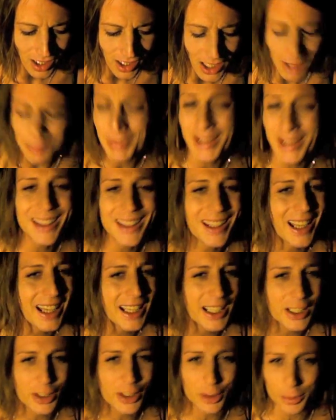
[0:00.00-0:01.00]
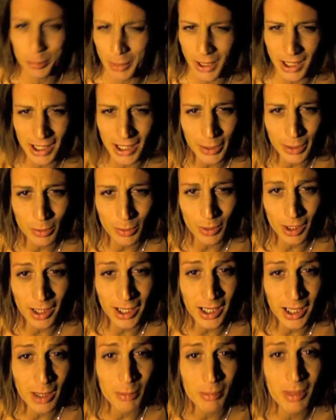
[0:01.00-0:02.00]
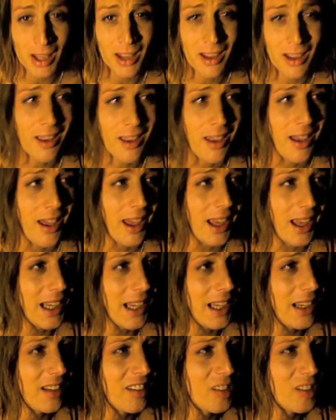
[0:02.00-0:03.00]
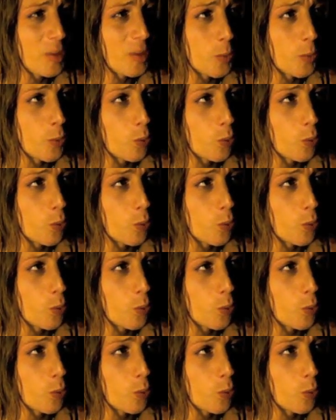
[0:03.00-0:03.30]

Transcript: I'd be light years behind where I am. And